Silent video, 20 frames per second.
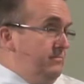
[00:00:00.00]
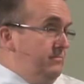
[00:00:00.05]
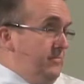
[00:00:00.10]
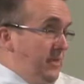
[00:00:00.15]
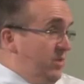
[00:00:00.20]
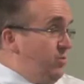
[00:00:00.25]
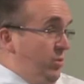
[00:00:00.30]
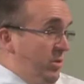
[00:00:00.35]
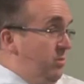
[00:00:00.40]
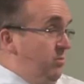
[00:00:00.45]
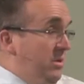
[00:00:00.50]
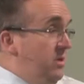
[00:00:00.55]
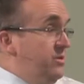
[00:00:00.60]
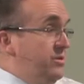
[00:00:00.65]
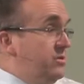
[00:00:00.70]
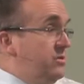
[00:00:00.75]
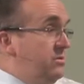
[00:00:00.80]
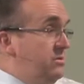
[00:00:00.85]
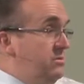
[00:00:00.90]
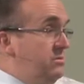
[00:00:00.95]
That's what it
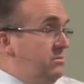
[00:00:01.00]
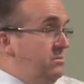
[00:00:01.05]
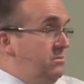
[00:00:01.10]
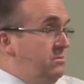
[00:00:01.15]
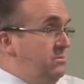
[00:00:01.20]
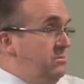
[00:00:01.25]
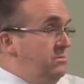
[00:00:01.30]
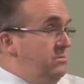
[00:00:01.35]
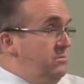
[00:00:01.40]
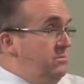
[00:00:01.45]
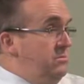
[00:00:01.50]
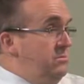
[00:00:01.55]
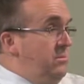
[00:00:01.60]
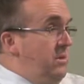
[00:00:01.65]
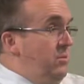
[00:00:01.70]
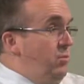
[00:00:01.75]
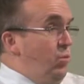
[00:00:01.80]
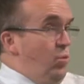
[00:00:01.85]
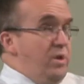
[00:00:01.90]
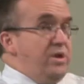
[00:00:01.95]
means.
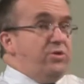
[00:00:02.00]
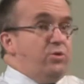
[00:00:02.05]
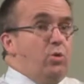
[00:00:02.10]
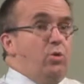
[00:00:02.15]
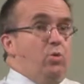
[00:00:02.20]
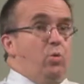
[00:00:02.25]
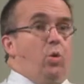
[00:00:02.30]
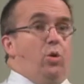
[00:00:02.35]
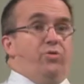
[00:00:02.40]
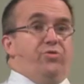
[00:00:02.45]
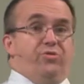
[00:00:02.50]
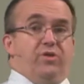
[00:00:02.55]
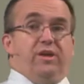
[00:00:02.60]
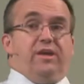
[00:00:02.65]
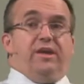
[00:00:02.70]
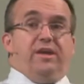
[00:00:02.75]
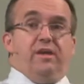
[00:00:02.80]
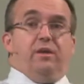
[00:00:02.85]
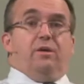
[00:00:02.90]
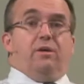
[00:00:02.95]
We don't want to
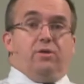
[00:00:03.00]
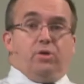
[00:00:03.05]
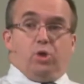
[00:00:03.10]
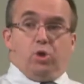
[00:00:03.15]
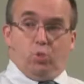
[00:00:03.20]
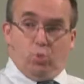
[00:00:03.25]
hear